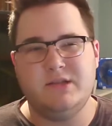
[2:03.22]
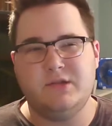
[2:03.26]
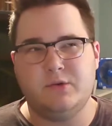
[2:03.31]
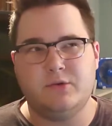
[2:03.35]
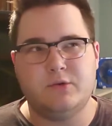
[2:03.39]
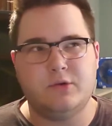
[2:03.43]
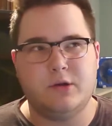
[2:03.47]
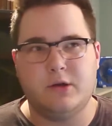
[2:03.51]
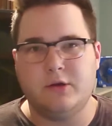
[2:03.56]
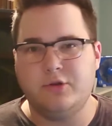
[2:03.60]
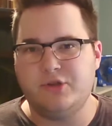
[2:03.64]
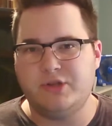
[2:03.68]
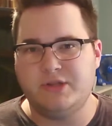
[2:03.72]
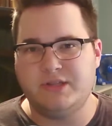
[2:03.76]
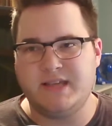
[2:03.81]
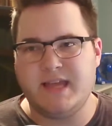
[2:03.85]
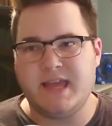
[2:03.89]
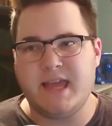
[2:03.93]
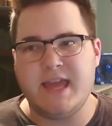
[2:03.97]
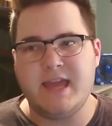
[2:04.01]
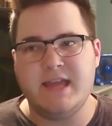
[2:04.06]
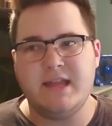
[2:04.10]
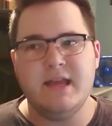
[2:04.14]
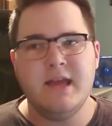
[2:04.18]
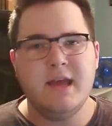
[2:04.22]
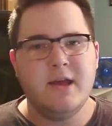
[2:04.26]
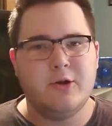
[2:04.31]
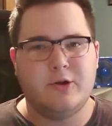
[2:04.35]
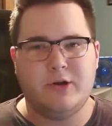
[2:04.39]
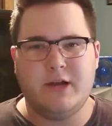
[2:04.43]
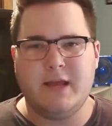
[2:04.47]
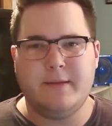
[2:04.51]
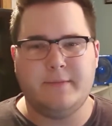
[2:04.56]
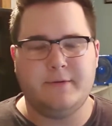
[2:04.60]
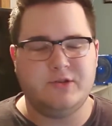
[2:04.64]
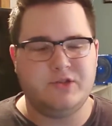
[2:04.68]
or Ocean's 8
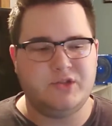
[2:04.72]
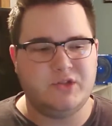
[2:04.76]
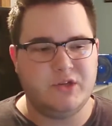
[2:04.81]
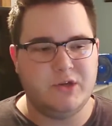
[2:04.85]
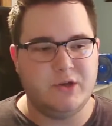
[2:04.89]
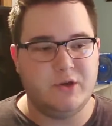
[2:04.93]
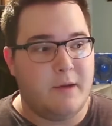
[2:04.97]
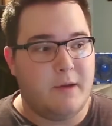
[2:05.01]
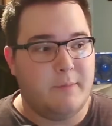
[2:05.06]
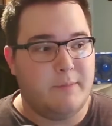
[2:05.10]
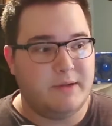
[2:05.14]
or Neighbors 2.